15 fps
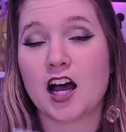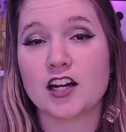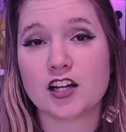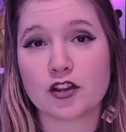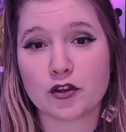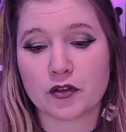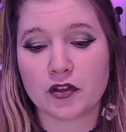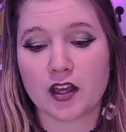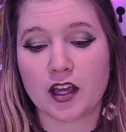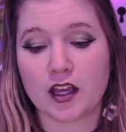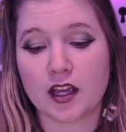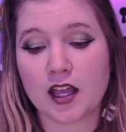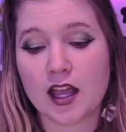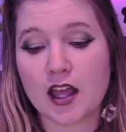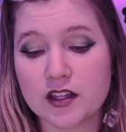another
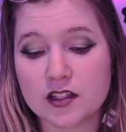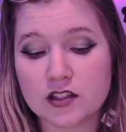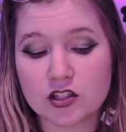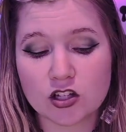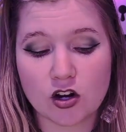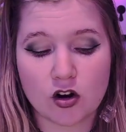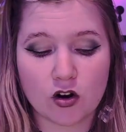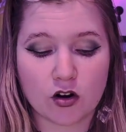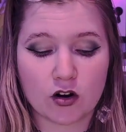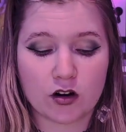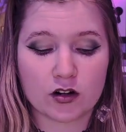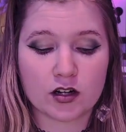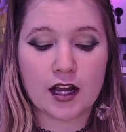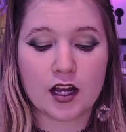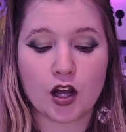thing, this
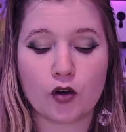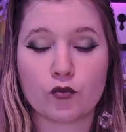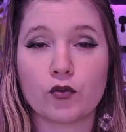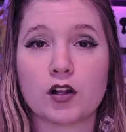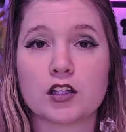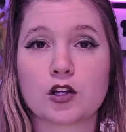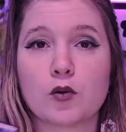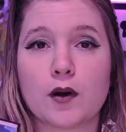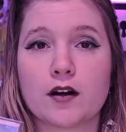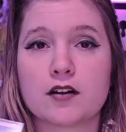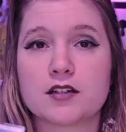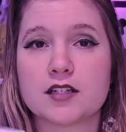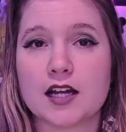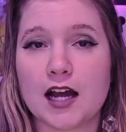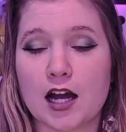card, I got
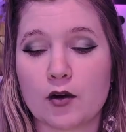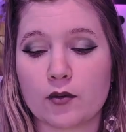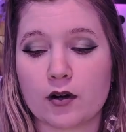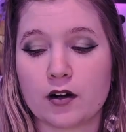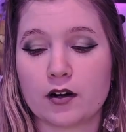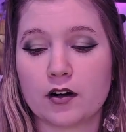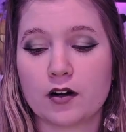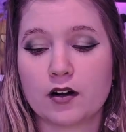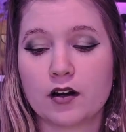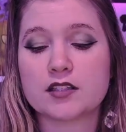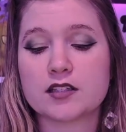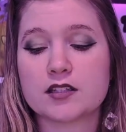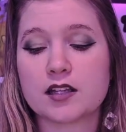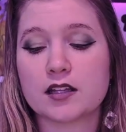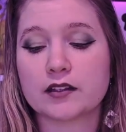Reliquary Tower.
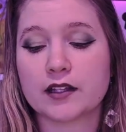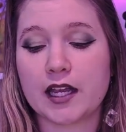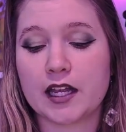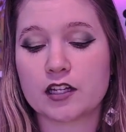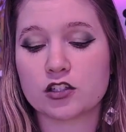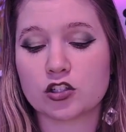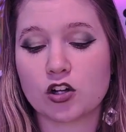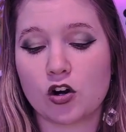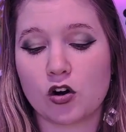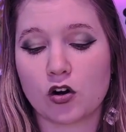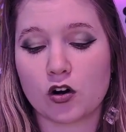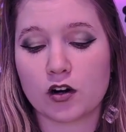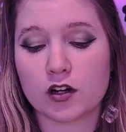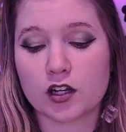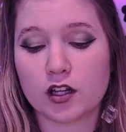This is a land
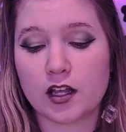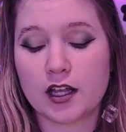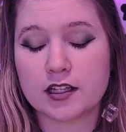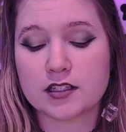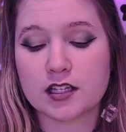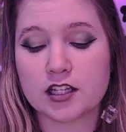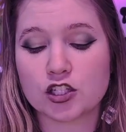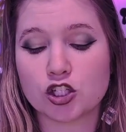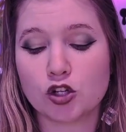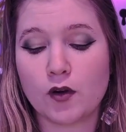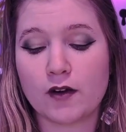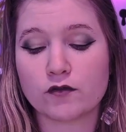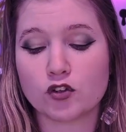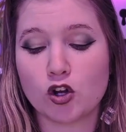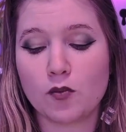card. It says you
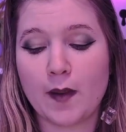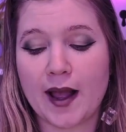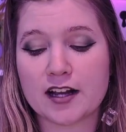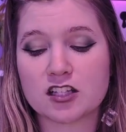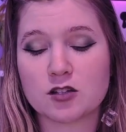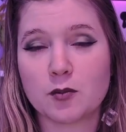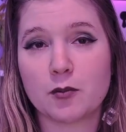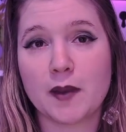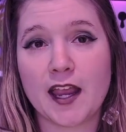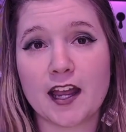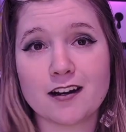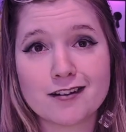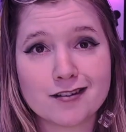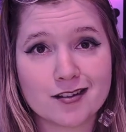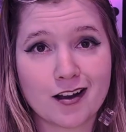have no maximum
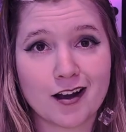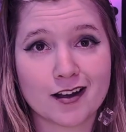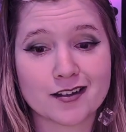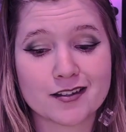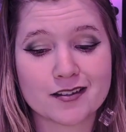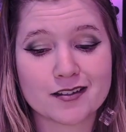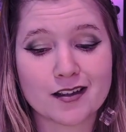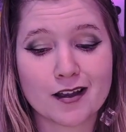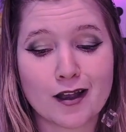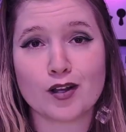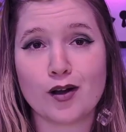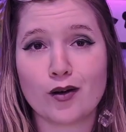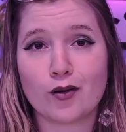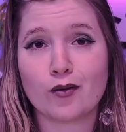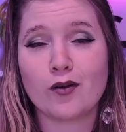hand size.
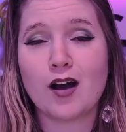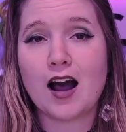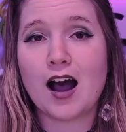So,